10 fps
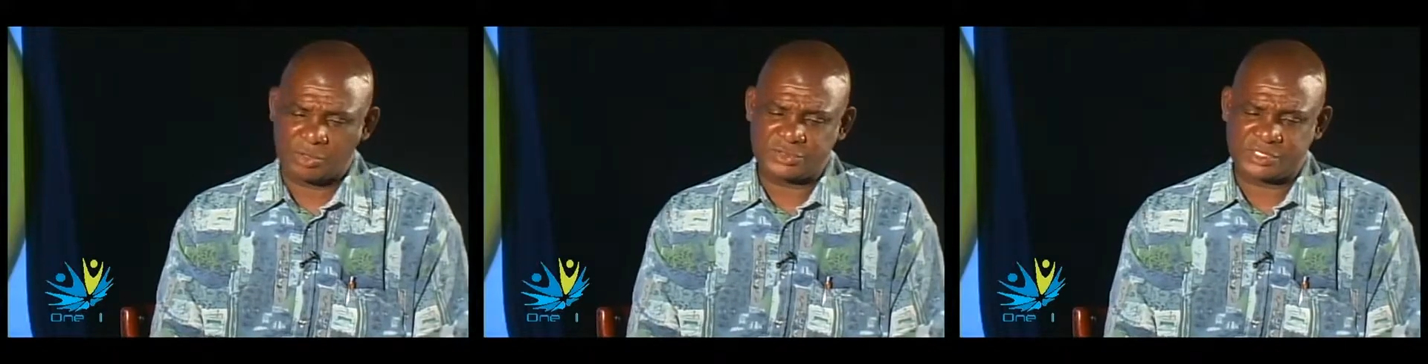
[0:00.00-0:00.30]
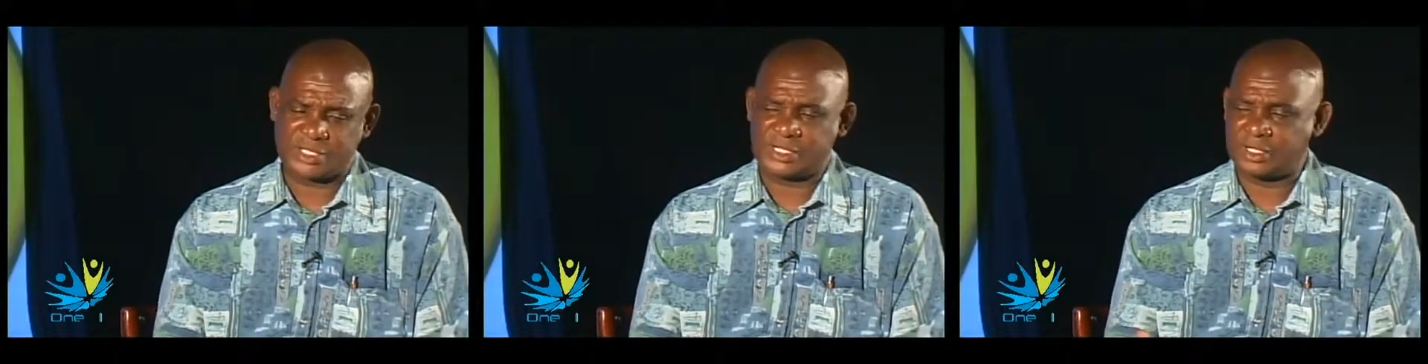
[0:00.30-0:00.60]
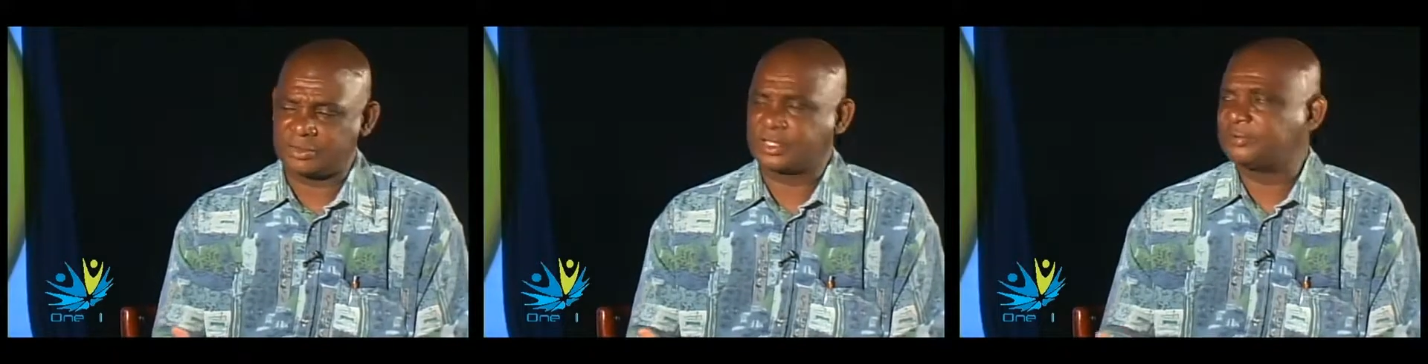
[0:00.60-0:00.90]
who said
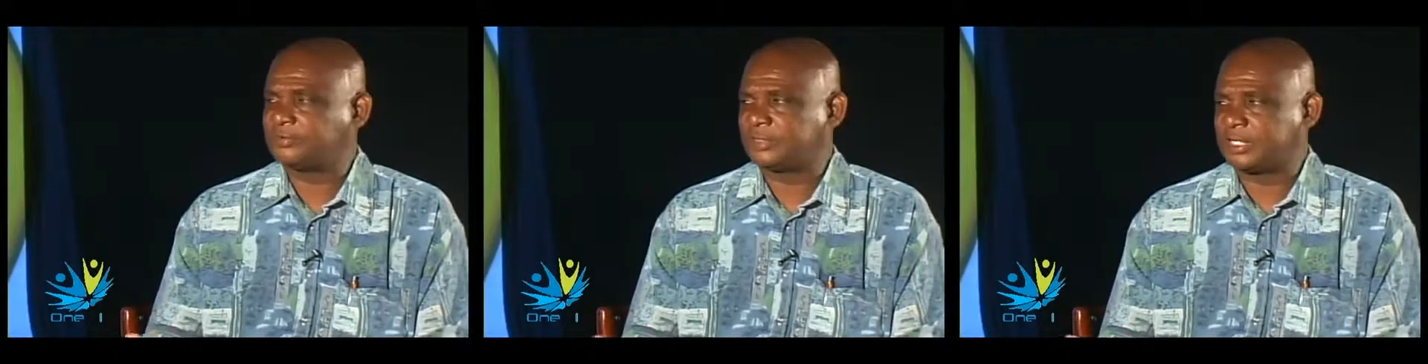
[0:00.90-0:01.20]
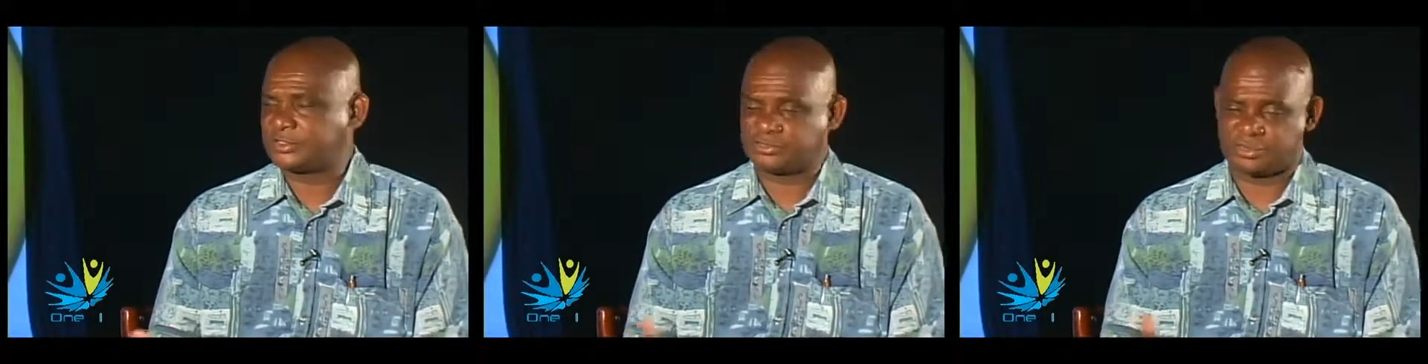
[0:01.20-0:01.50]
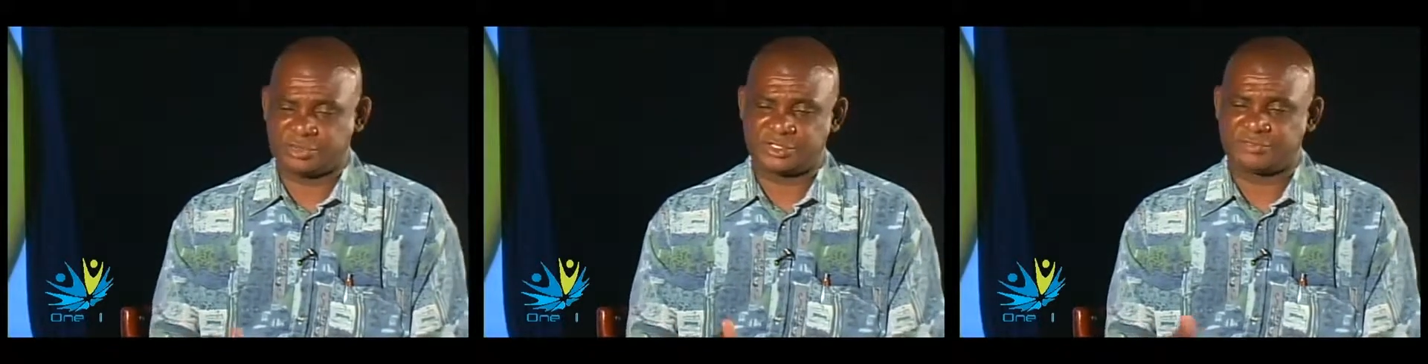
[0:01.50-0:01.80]
they're looking for a
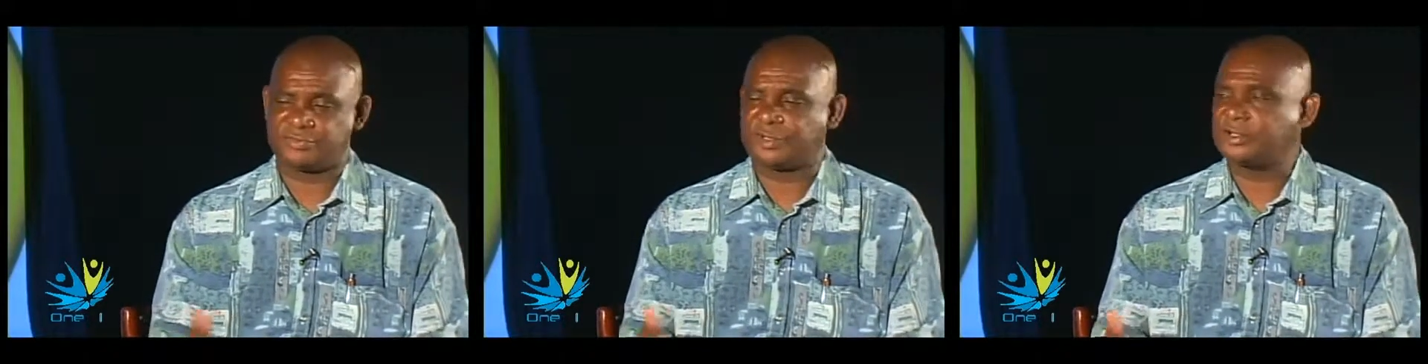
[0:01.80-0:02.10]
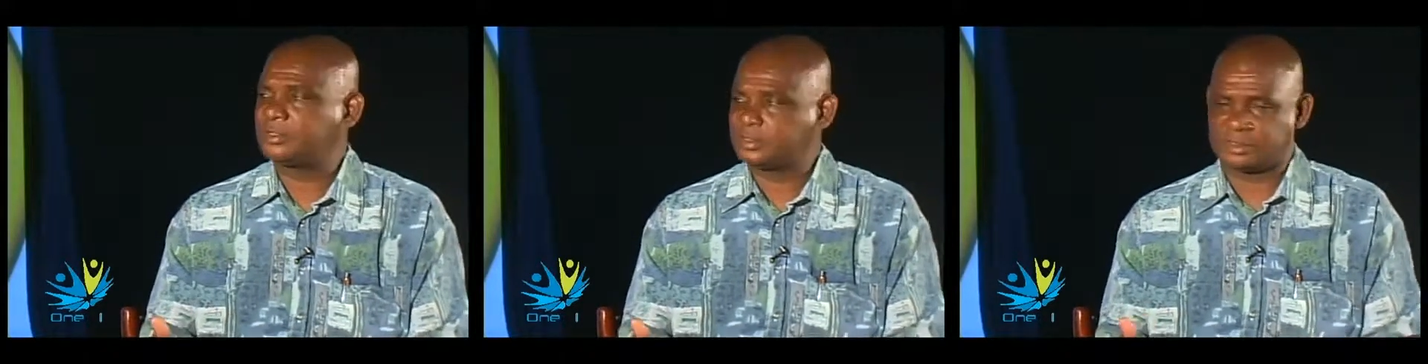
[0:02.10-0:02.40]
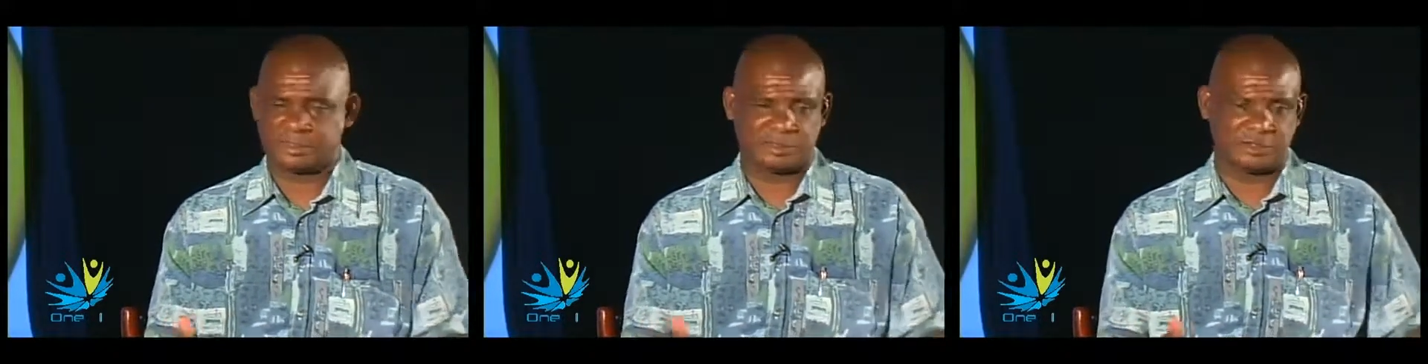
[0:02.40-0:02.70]
distributor for
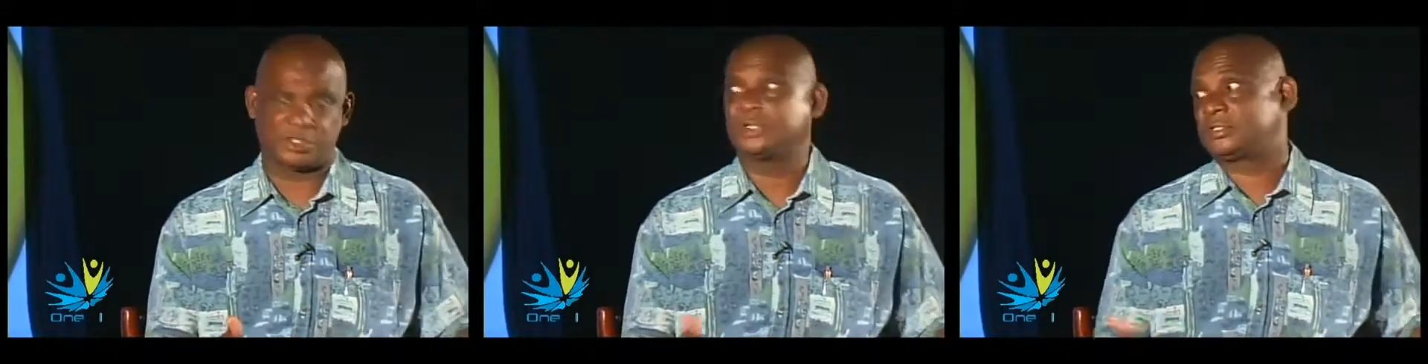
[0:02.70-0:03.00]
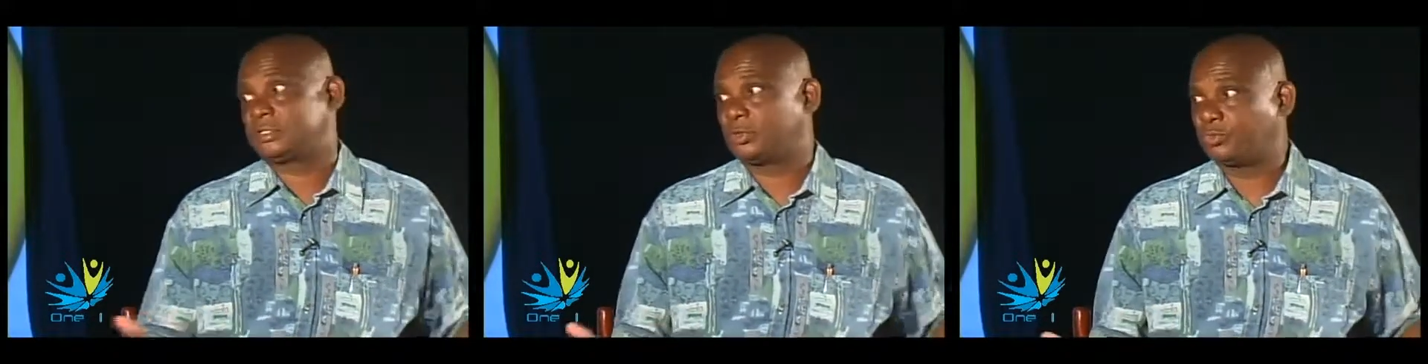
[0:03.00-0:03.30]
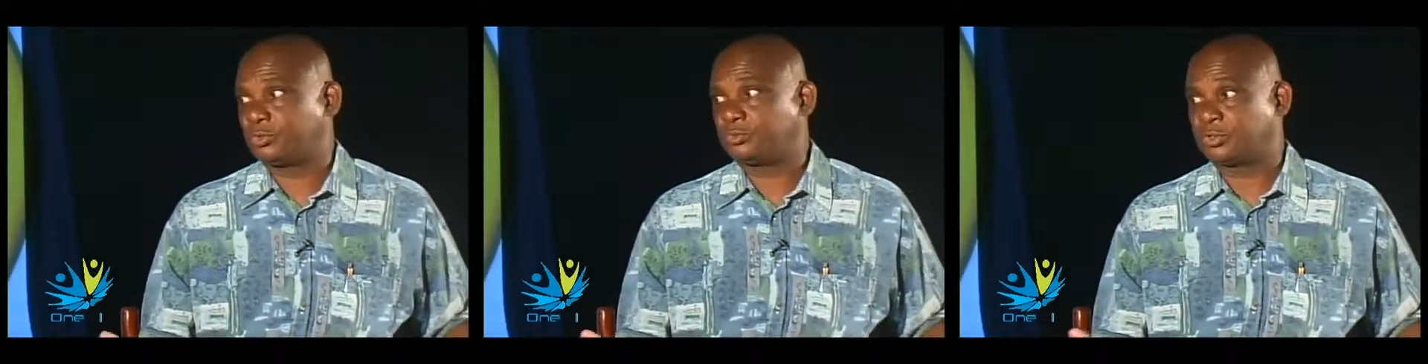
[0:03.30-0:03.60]
Johnson
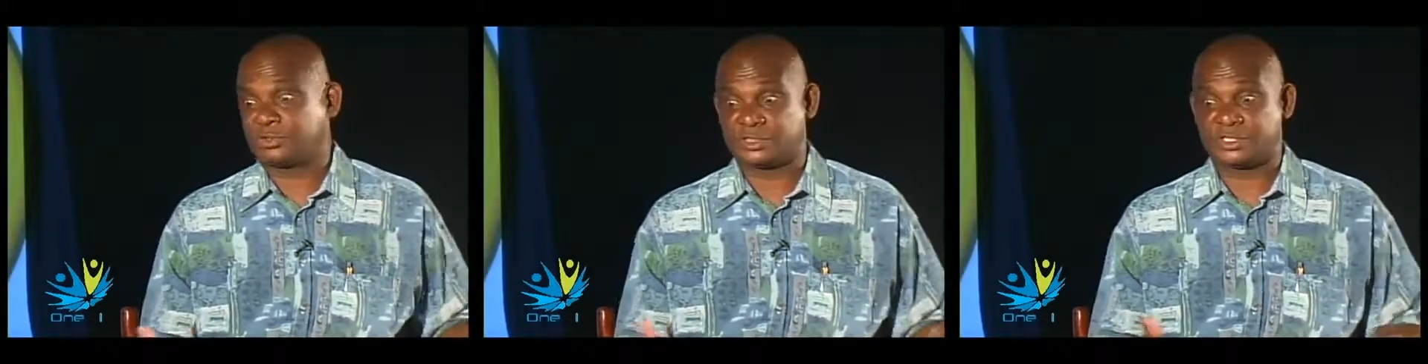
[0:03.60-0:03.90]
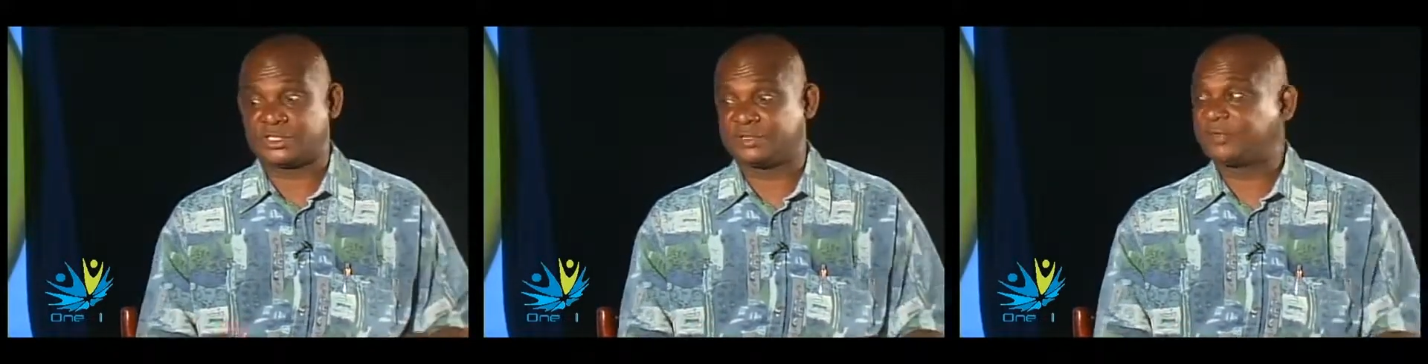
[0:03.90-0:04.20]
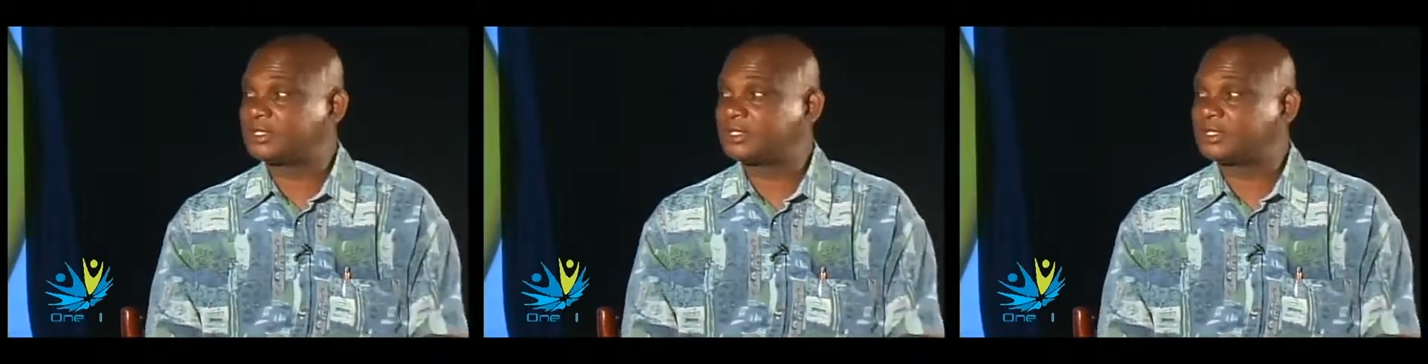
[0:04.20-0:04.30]
Outboard Motors in St.